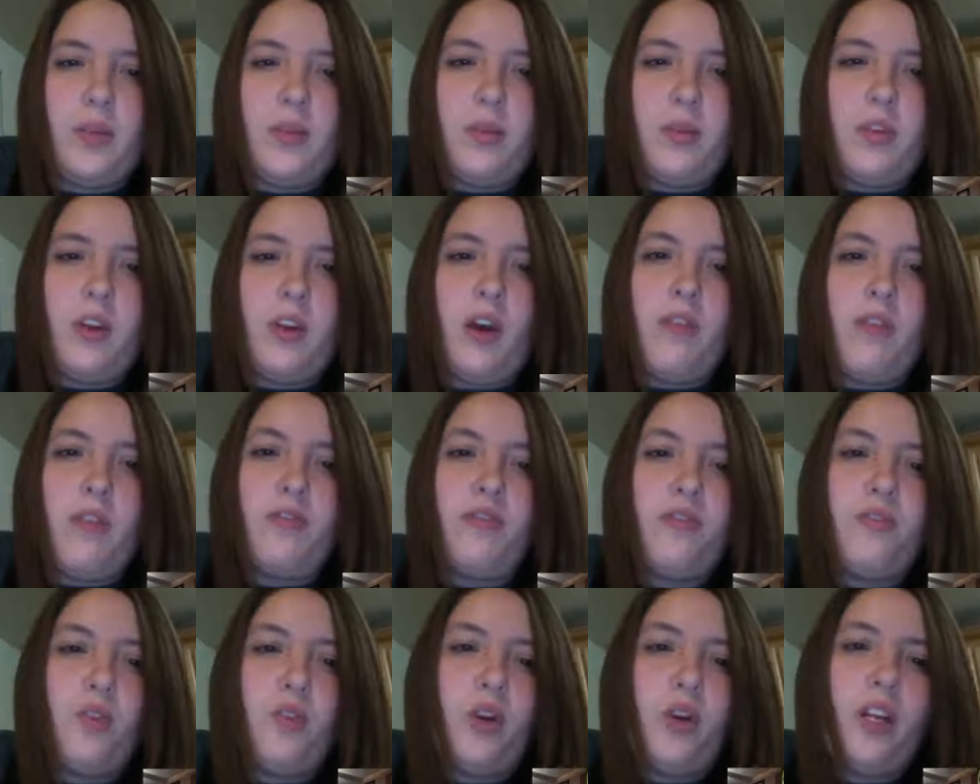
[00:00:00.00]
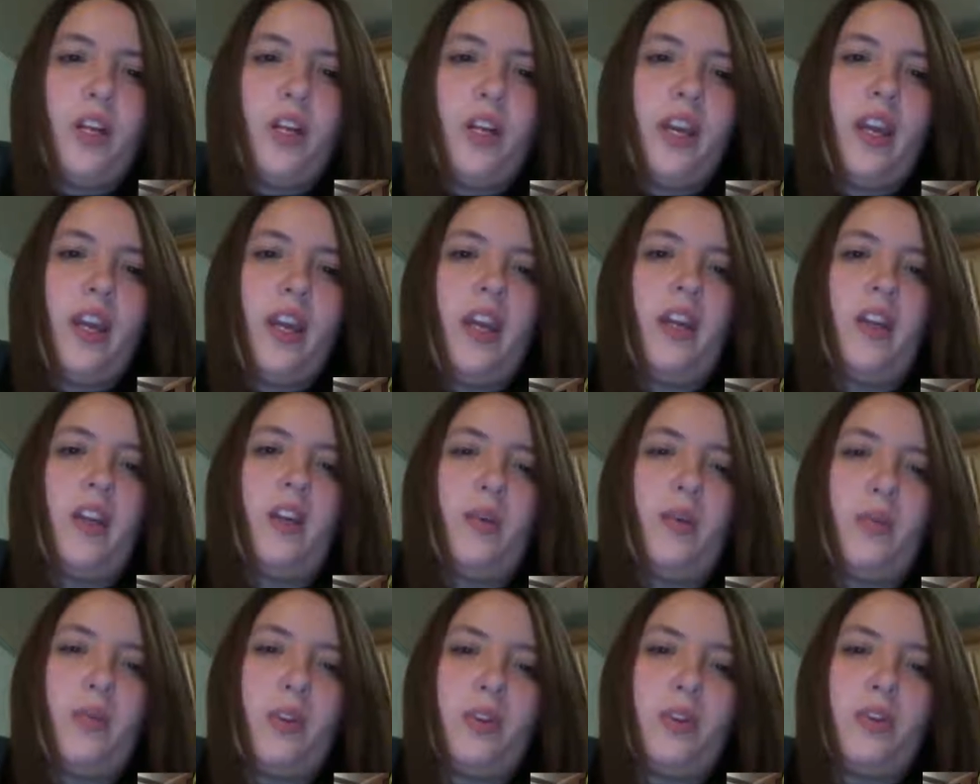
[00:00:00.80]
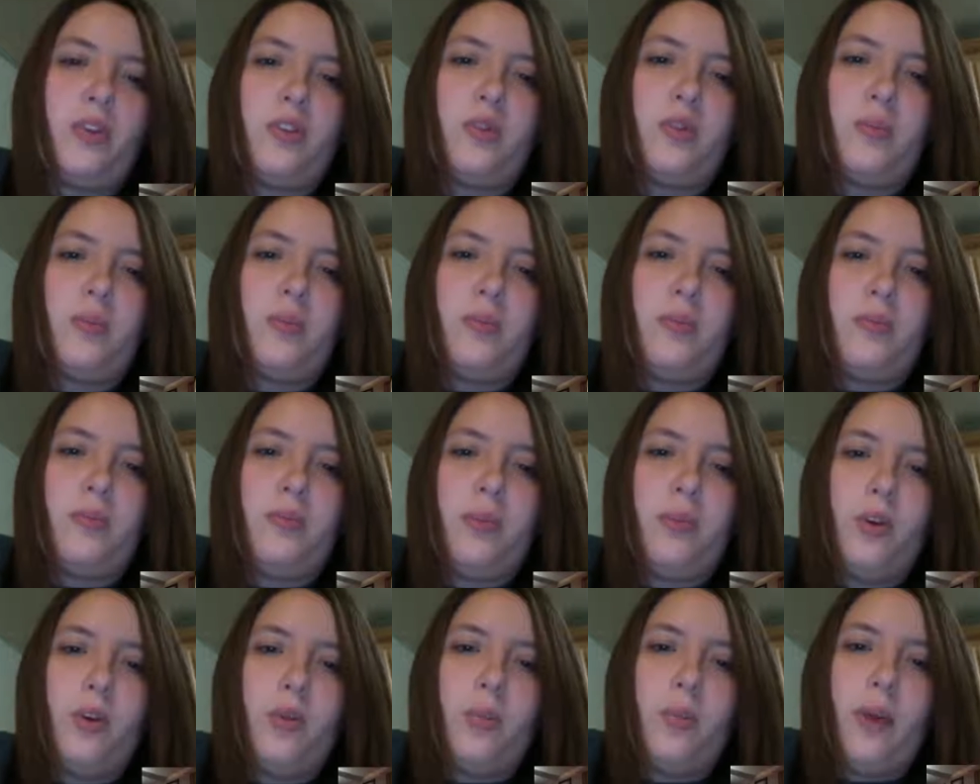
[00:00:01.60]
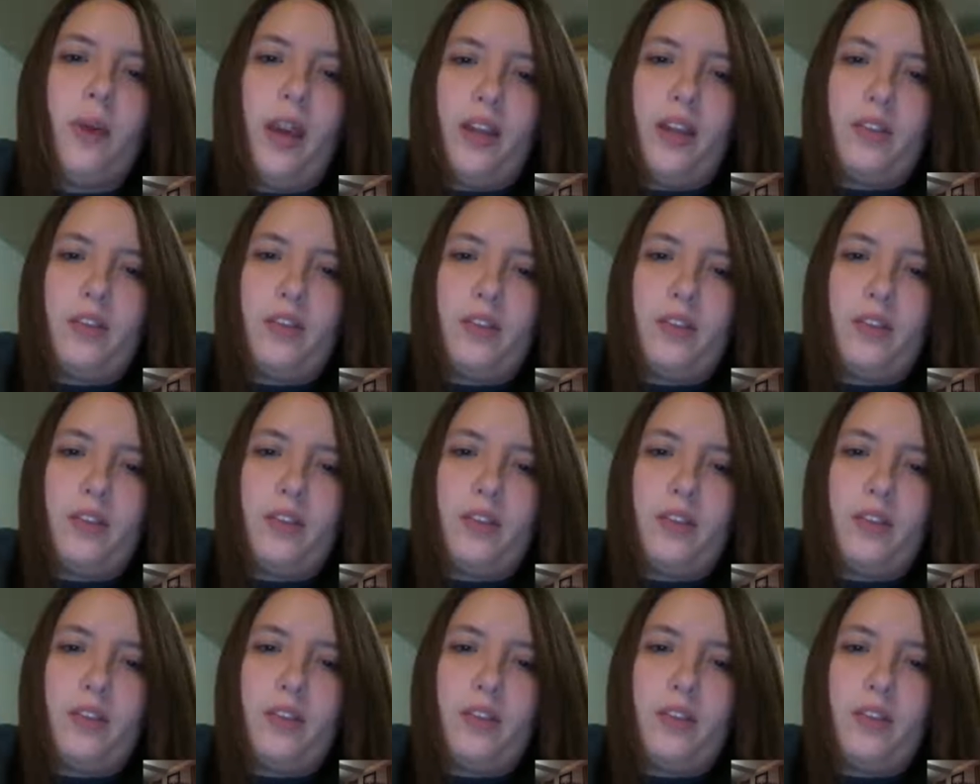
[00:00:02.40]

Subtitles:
of 48 commercial boat passengers.